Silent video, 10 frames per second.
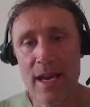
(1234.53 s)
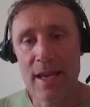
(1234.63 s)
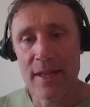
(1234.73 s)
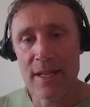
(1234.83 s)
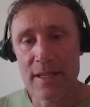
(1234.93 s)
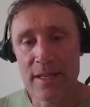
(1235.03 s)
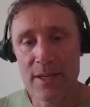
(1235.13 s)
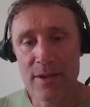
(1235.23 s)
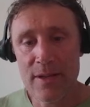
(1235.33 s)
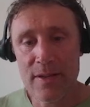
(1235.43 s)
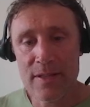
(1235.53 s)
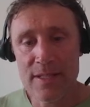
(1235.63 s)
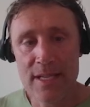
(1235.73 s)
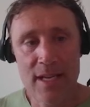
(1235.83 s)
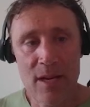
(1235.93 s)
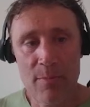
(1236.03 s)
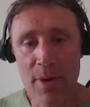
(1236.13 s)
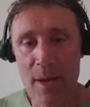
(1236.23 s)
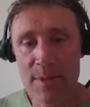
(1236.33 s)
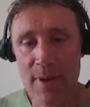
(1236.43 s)
And then here you can see it kind of
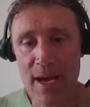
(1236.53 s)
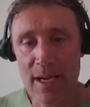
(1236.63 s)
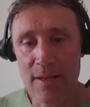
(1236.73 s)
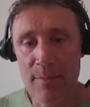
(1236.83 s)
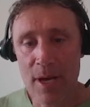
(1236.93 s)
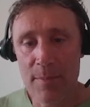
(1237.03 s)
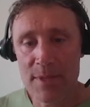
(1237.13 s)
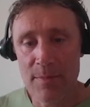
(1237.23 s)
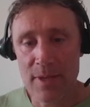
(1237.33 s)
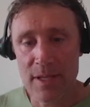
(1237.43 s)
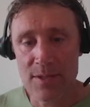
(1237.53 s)
pops back and then pops up again.